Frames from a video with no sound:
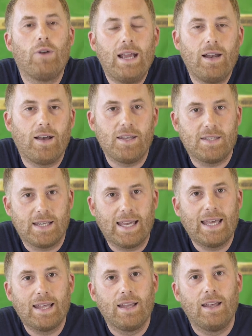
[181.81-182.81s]
realizing
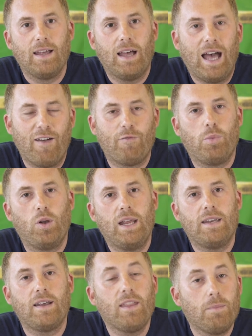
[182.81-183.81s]
it, have
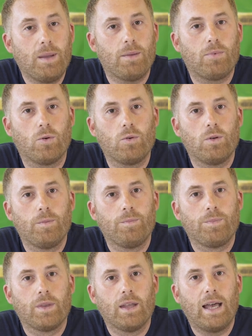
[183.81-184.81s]
bullied other people.
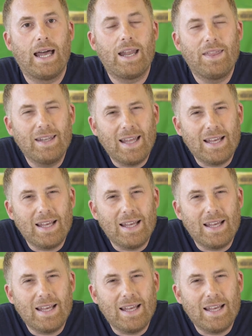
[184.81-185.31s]
And I think